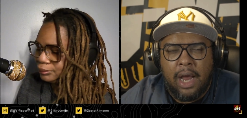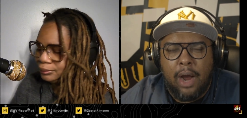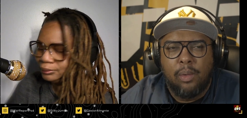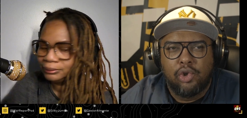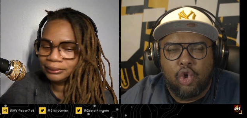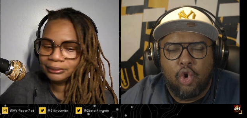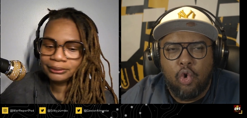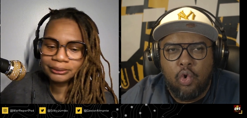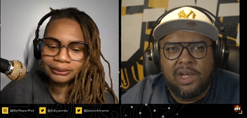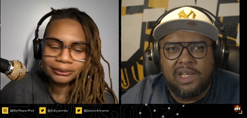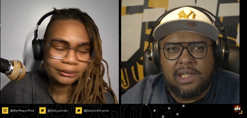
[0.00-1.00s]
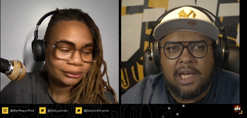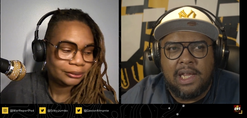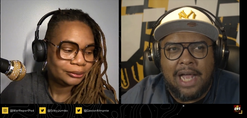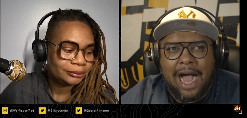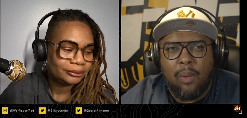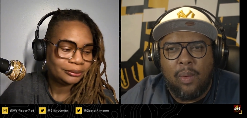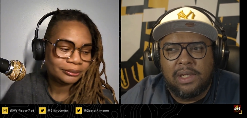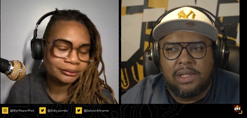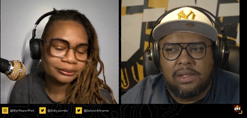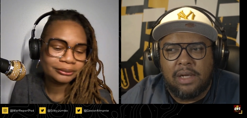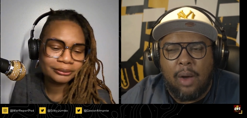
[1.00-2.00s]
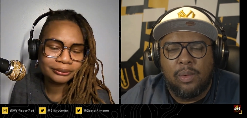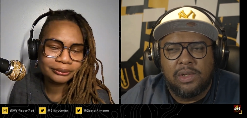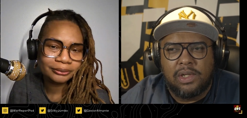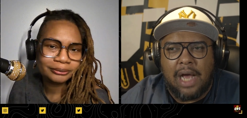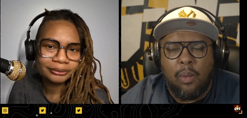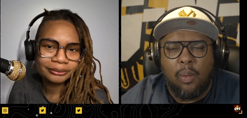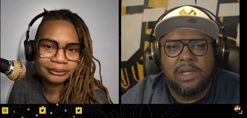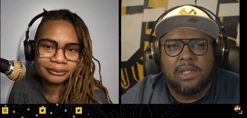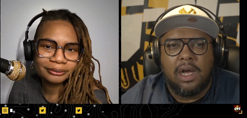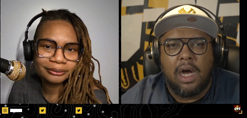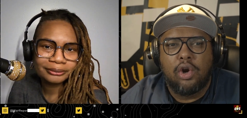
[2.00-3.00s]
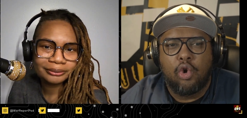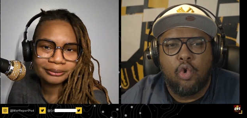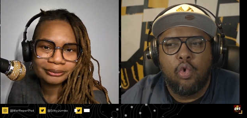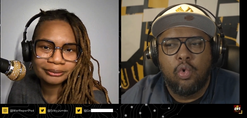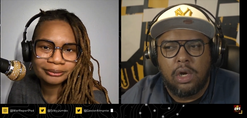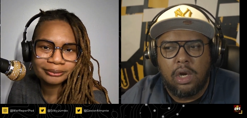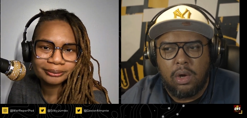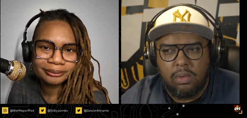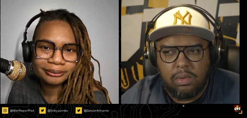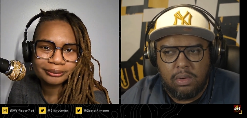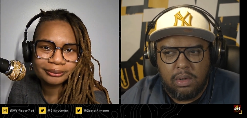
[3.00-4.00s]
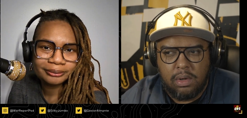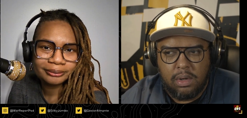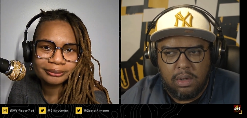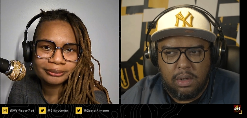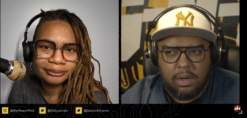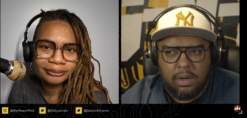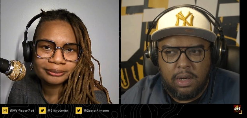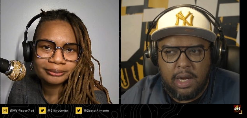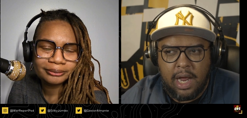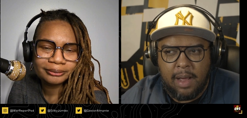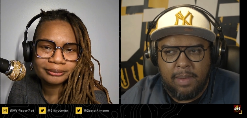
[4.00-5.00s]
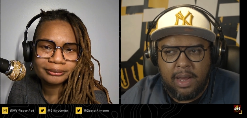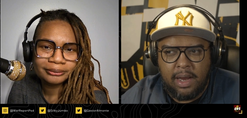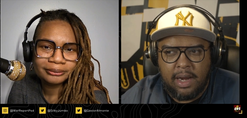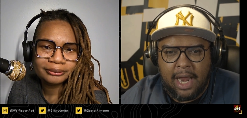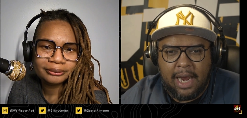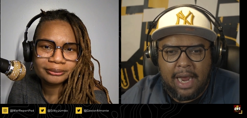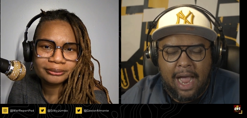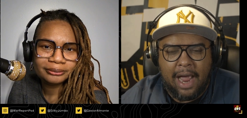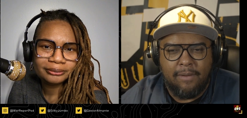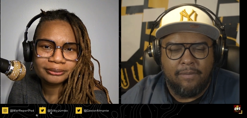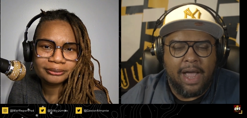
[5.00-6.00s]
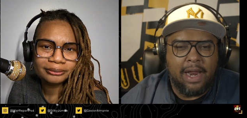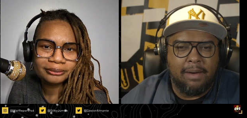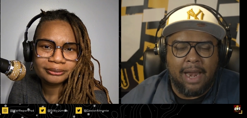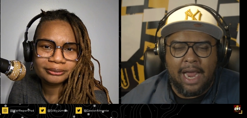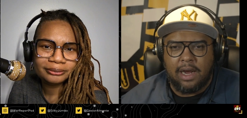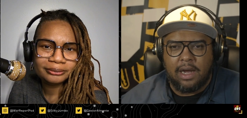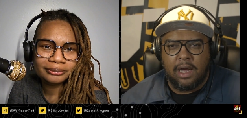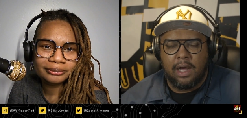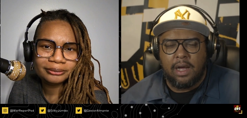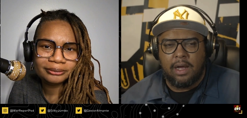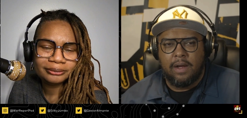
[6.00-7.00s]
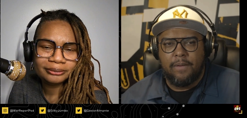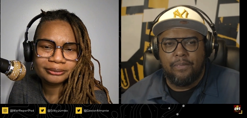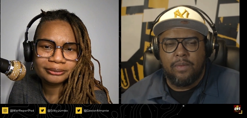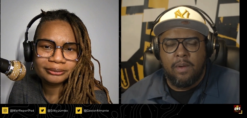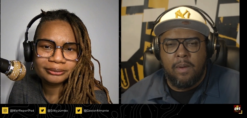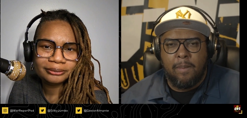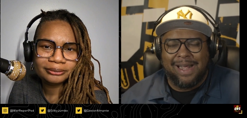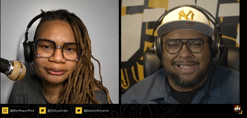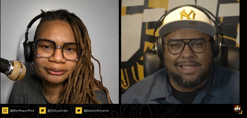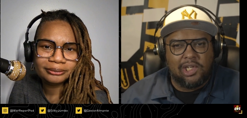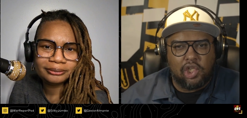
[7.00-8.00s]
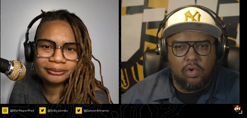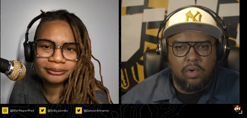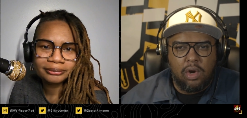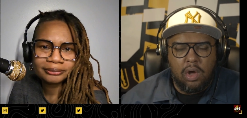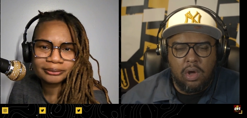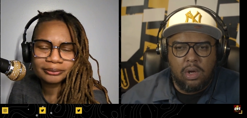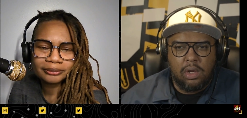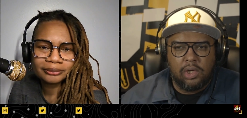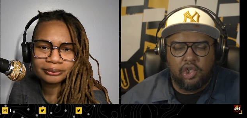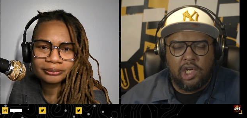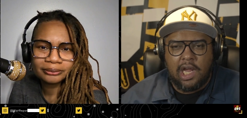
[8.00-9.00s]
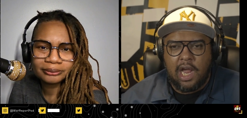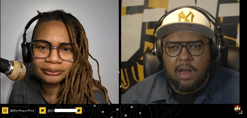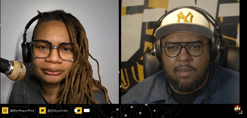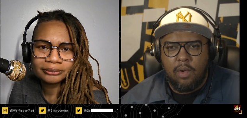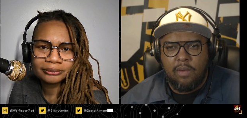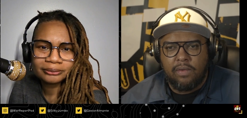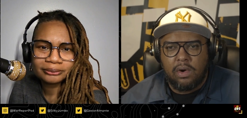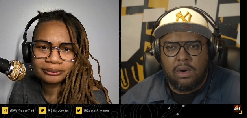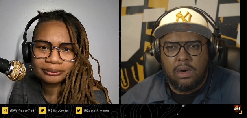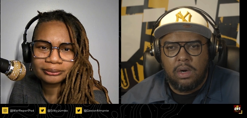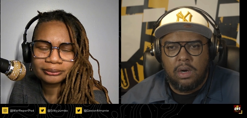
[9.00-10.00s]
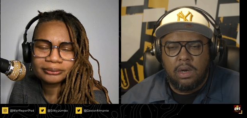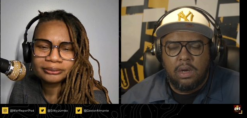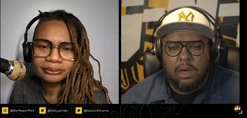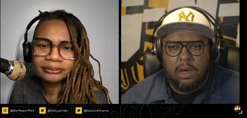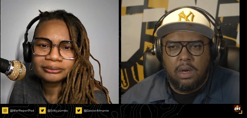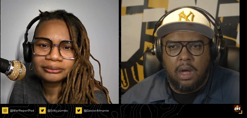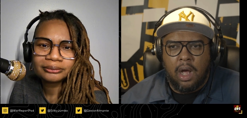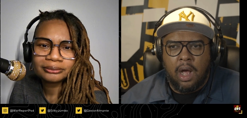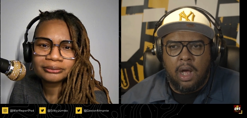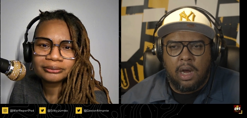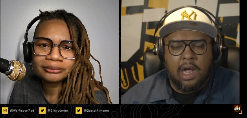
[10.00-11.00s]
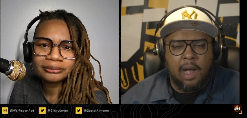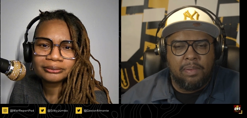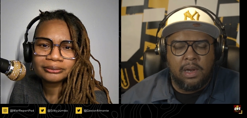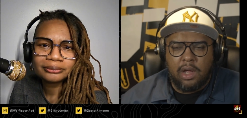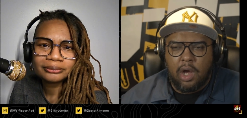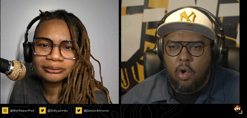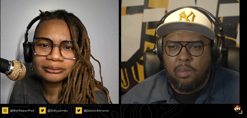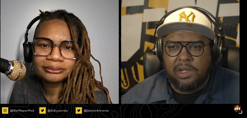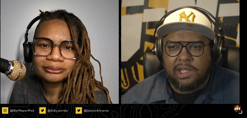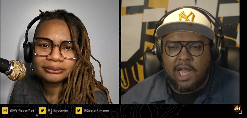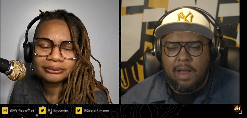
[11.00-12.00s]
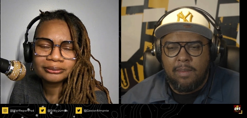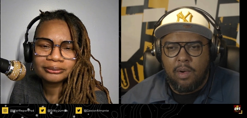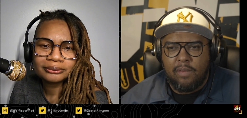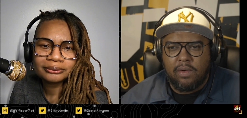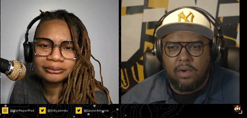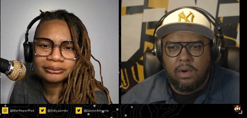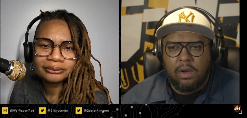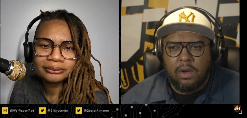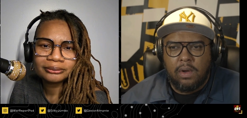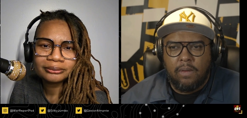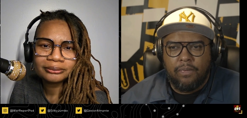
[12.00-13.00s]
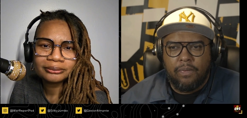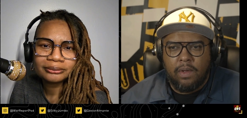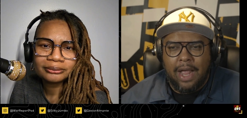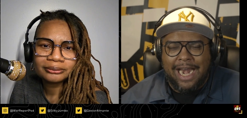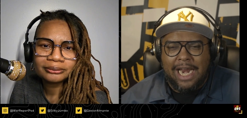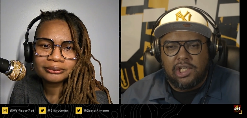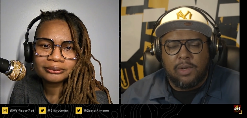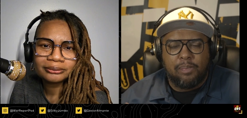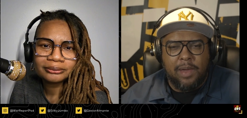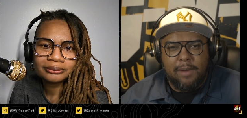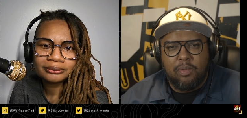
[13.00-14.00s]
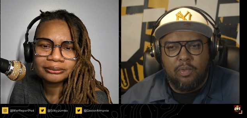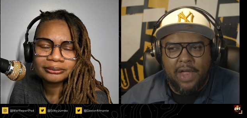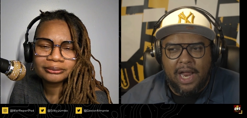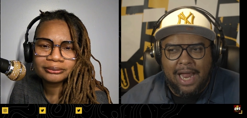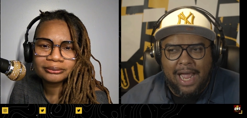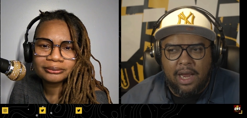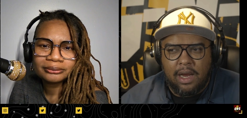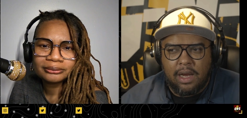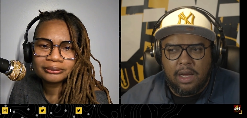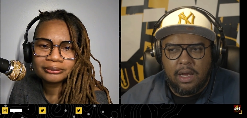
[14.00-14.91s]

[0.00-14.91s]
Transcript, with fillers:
Speaker 1: it was cool to see that I was I was I wasn't uncool alone. You know what I mean? Like I invited like uh, my sister-in-law. She came over. Uh, a couple of the homies came over. And these are people that, like,